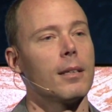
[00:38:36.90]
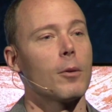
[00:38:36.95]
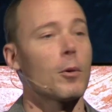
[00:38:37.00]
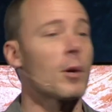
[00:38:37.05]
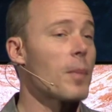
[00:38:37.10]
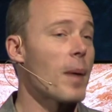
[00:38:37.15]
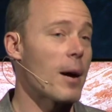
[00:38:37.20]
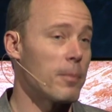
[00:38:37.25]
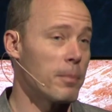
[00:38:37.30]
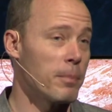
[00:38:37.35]

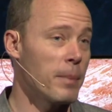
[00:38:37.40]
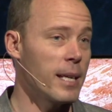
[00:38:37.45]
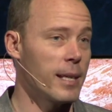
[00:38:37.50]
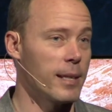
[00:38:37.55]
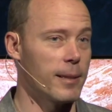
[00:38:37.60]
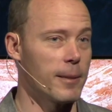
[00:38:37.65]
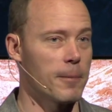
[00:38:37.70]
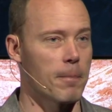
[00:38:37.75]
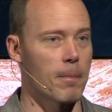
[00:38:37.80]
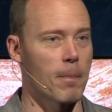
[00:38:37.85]
What about
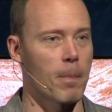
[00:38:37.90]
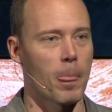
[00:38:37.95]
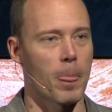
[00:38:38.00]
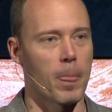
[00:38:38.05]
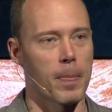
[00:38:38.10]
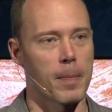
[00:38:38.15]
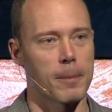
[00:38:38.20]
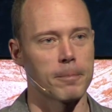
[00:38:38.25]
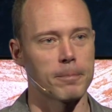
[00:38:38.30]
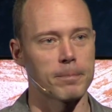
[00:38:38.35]
meat?
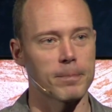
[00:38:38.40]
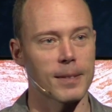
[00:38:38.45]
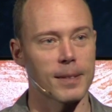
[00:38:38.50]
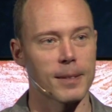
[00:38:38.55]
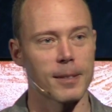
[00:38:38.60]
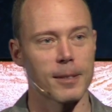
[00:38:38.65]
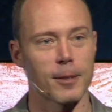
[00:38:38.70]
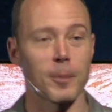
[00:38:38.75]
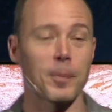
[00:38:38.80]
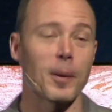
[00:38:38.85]

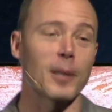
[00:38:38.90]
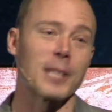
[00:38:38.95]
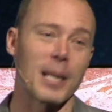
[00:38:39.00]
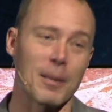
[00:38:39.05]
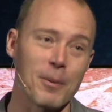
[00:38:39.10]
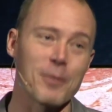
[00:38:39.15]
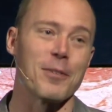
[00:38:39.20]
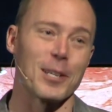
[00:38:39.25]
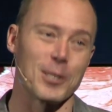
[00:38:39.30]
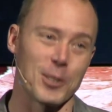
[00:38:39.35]
Well, Preston,
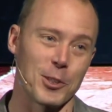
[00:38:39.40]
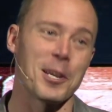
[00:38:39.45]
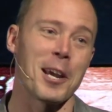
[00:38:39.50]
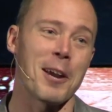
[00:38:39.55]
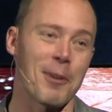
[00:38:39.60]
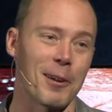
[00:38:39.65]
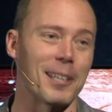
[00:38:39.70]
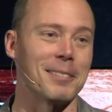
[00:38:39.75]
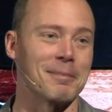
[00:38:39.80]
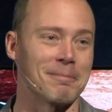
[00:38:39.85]
I'm a
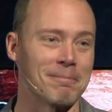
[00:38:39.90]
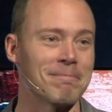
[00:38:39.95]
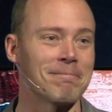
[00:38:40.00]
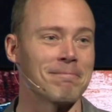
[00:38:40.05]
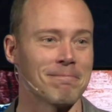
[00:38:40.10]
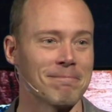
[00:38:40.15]
vegetarian.